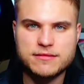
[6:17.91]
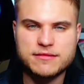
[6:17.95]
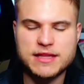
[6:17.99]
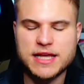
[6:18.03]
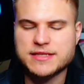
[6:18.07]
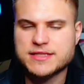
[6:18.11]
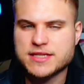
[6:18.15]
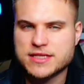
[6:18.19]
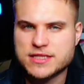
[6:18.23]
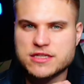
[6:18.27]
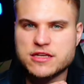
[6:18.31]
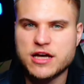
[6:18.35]

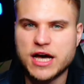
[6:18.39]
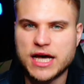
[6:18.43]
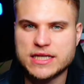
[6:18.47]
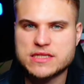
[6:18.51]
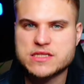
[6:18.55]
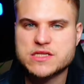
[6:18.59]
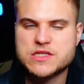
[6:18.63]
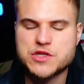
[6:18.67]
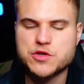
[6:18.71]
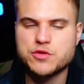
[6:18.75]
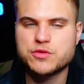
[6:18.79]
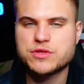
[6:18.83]
that does not
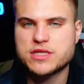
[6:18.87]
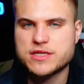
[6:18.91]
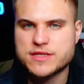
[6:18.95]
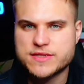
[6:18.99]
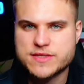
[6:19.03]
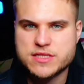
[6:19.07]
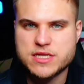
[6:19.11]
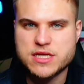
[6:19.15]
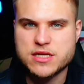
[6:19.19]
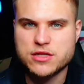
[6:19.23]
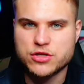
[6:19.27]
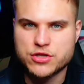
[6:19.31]
suit the
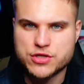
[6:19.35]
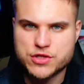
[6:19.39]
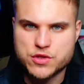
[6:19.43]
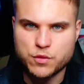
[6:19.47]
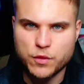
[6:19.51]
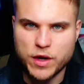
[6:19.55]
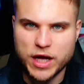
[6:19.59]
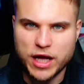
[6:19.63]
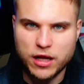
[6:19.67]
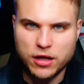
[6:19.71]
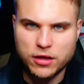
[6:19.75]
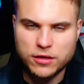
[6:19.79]
Steelers
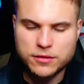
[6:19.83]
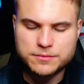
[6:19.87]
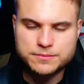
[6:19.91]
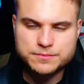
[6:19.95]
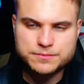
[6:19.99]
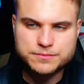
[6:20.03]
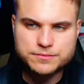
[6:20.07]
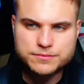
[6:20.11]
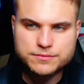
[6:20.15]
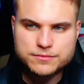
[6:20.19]
well